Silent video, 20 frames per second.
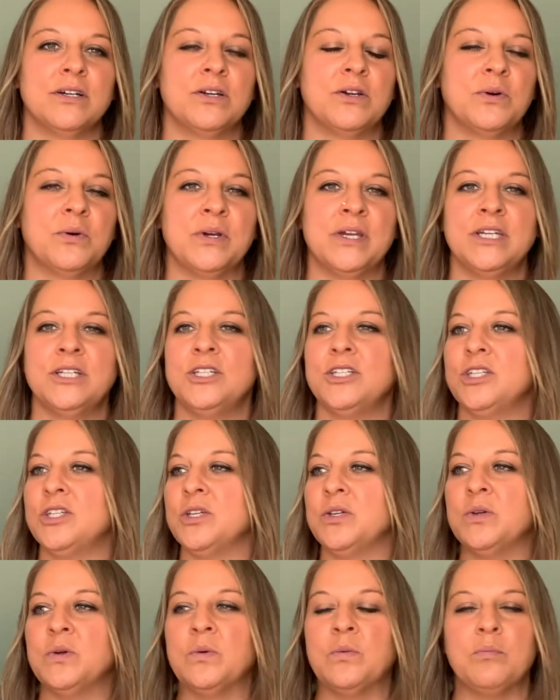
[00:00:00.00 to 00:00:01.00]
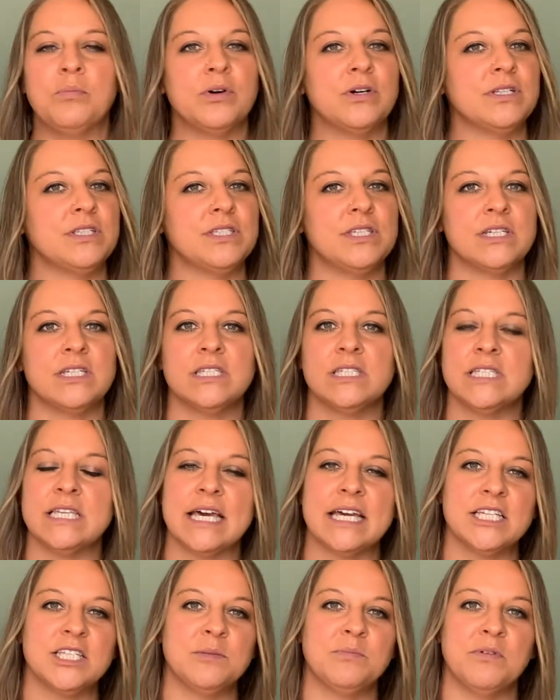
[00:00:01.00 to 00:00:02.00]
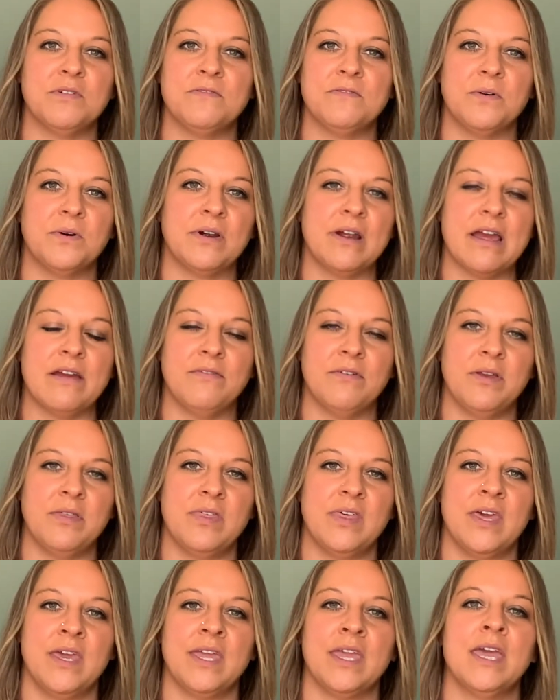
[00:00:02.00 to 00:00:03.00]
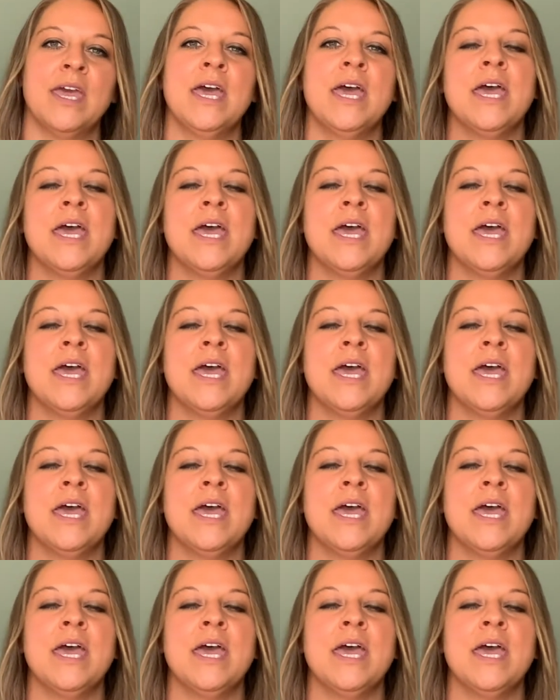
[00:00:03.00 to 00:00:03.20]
going to put success before everything,